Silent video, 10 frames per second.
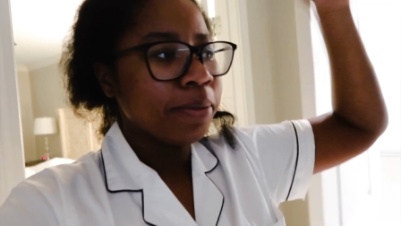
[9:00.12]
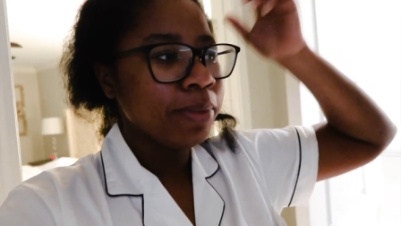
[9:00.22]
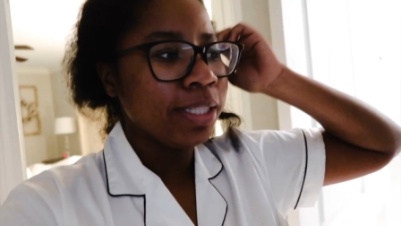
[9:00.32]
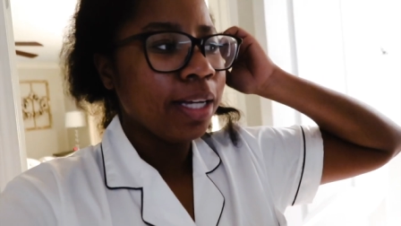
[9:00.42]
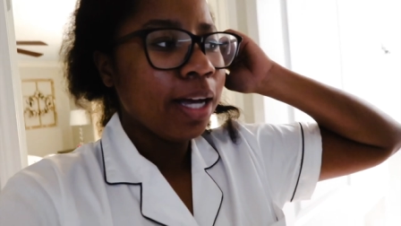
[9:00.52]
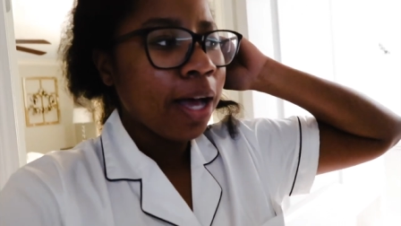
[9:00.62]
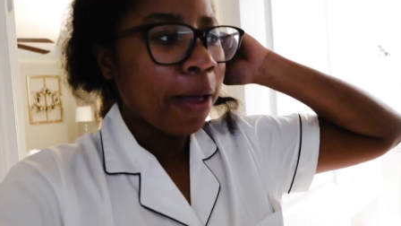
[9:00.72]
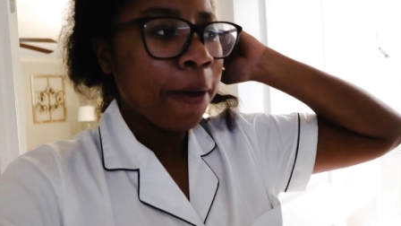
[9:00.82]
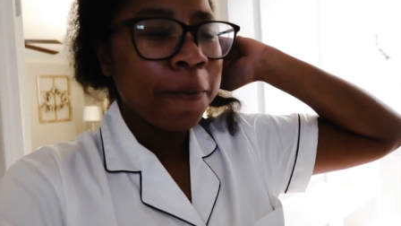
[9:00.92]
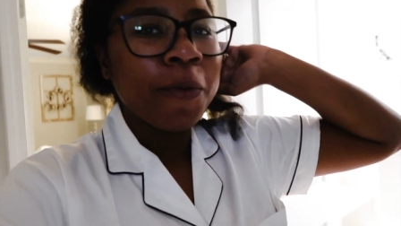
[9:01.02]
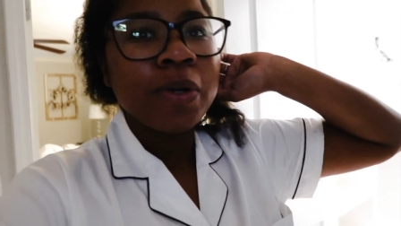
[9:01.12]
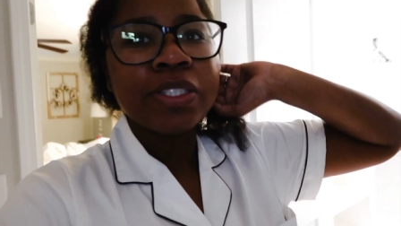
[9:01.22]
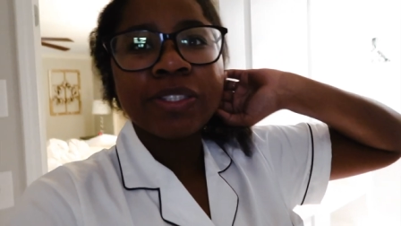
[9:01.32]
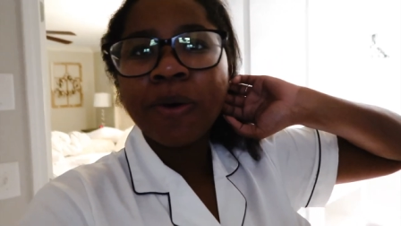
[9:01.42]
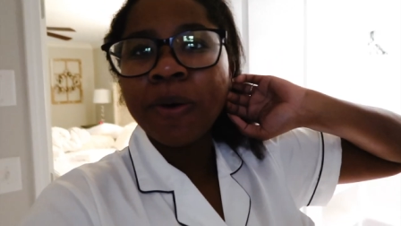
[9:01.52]
Um, um,
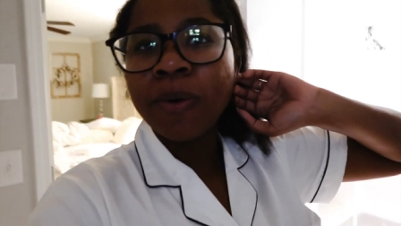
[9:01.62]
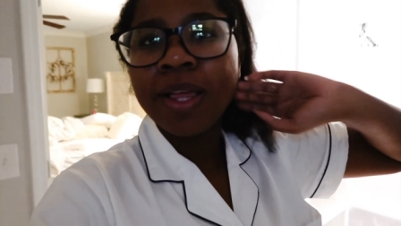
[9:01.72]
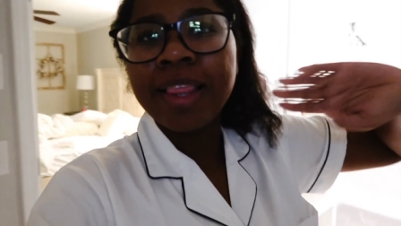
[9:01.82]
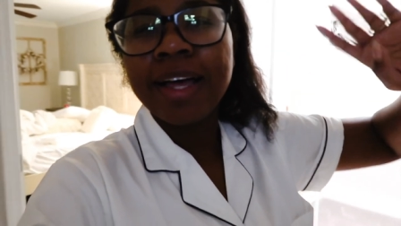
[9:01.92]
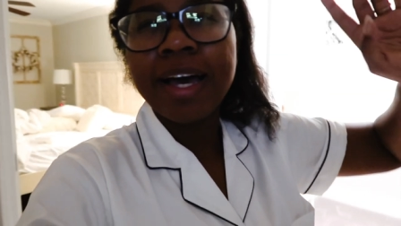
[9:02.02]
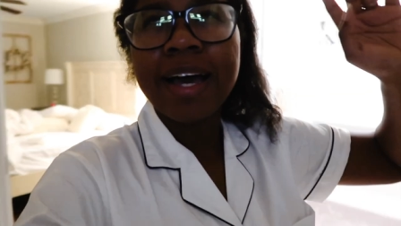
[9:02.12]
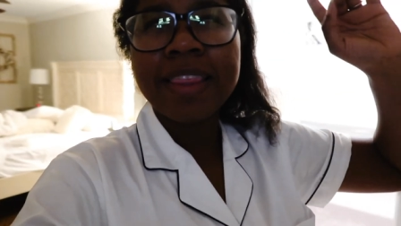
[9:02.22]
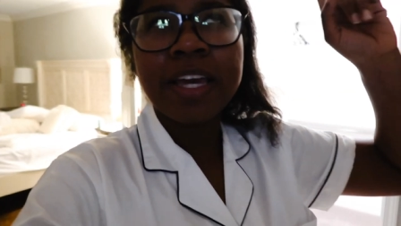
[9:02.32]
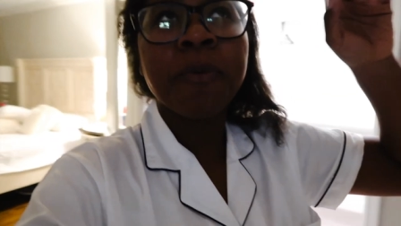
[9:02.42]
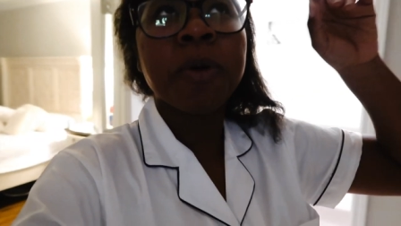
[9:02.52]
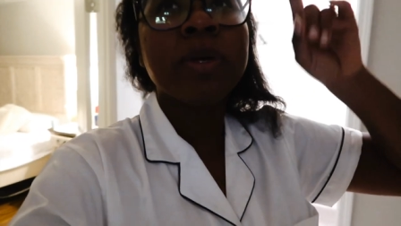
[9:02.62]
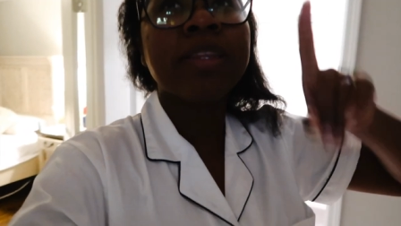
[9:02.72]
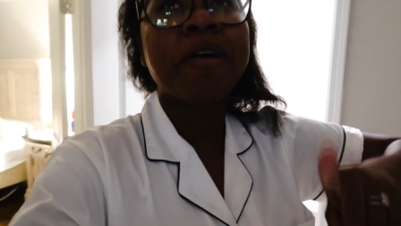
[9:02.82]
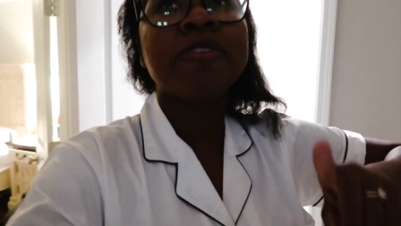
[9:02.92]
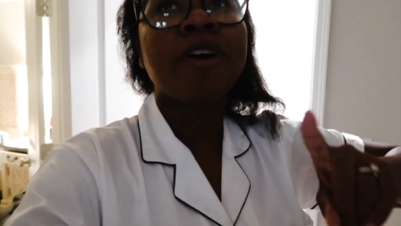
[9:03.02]
so I think where we
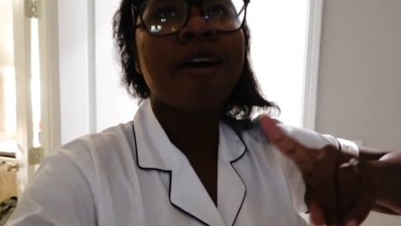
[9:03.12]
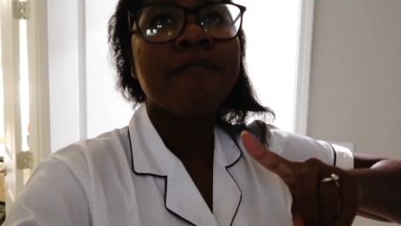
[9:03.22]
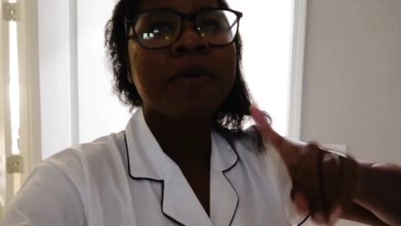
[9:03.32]
left off,